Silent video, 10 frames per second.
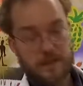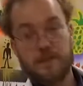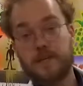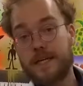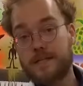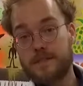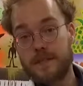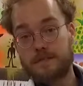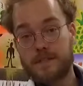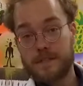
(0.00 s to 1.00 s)
The next
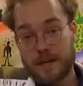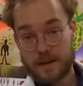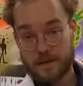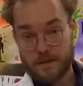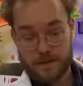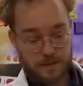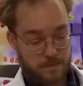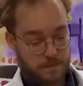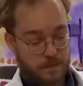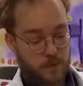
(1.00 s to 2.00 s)
era scanning cards.
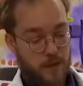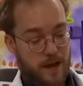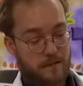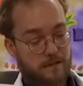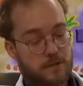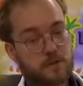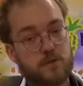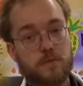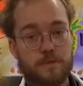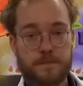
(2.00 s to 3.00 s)
So we have
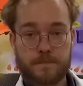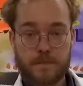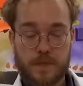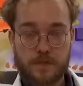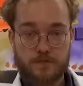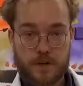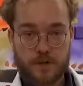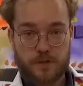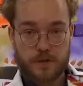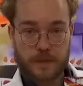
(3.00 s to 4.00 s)
2
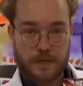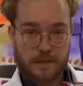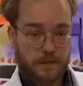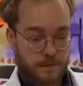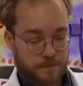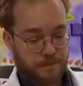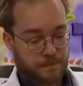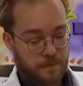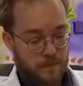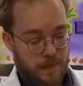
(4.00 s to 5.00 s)
instructional cards
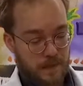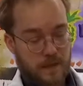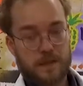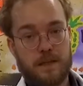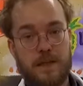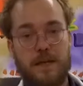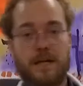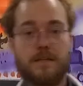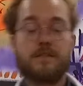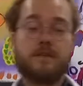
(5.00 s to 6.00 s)

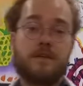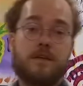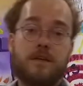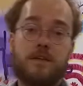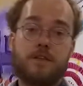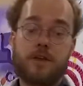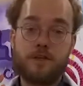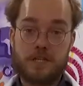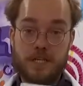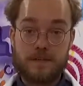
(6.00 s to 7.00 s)
and
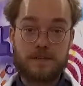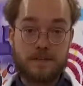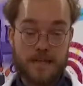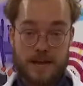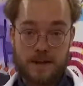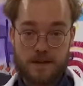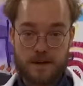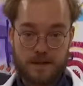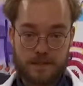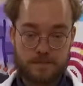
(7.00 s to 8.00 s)
30 scanning
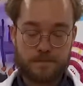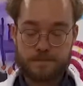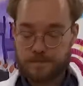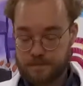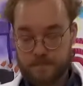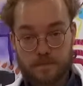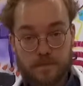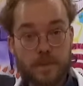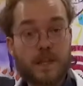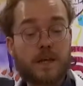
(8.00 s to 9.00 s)
cards.
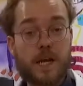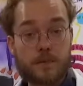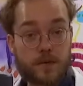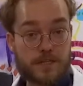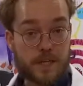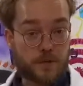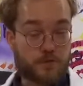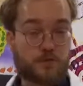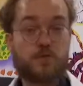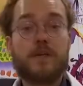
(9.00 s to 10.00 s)
And I'm going to take you
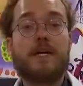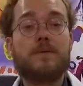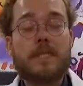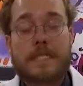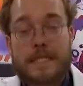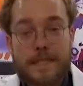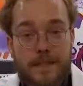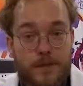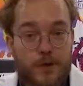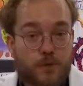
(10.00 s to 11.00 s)
through now
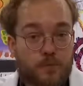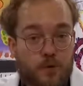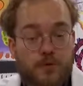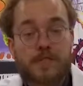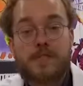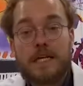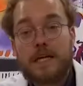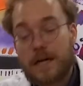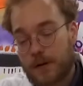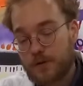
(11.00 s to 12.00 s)
the whole process.
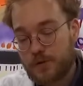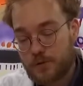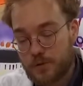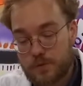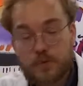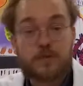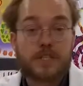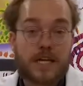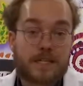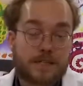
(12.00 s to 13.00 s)
How do you
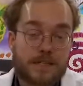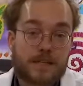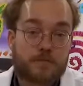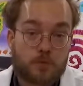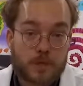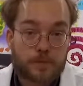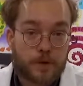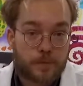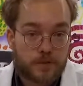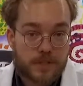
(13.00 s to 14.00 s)
utilize these and for what
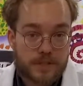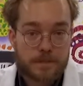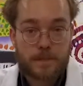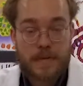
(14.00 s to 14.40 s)
purposes?